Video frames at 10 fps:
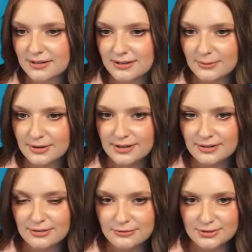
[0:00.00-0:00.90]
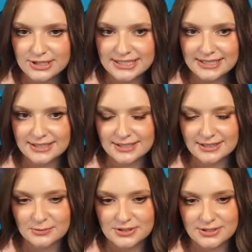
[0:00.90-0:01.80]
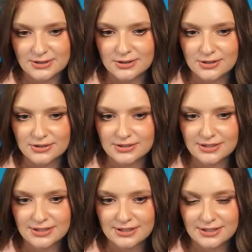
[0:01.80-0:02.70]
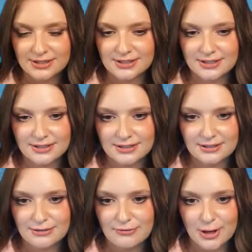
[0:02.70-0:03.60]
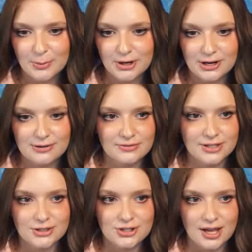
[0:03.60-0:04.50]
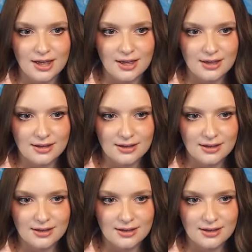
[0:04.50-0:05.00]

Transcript: Where are the freaking... What's it called? Vampire fish at?